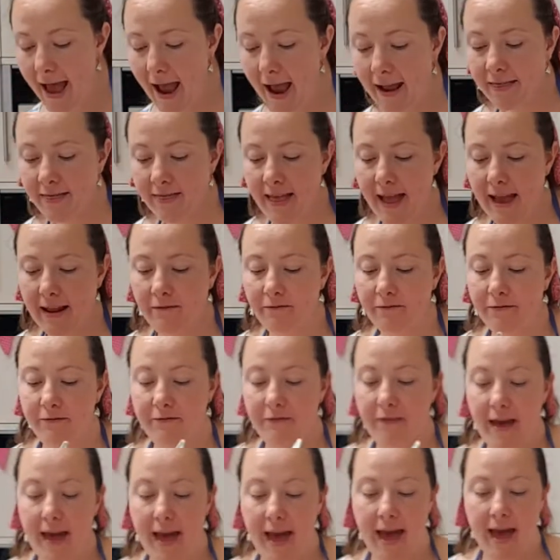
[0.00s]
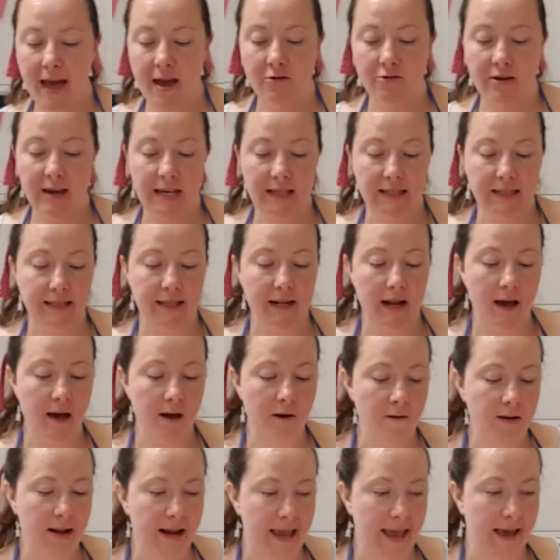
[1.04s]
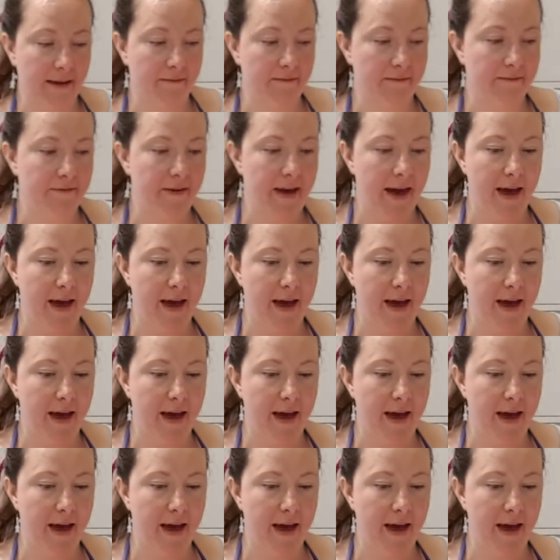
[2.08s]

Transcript: and then very slowly and